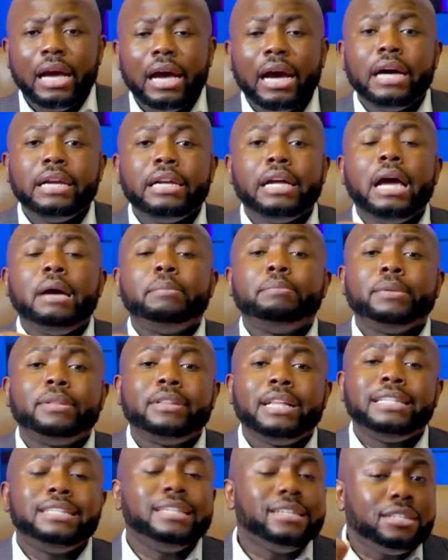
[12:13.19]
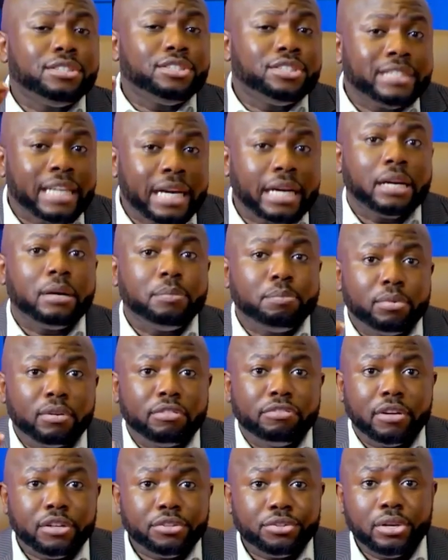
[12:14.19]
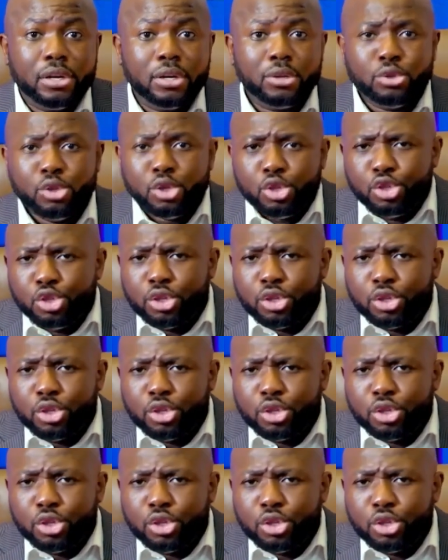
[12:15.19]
An empathetic tech professional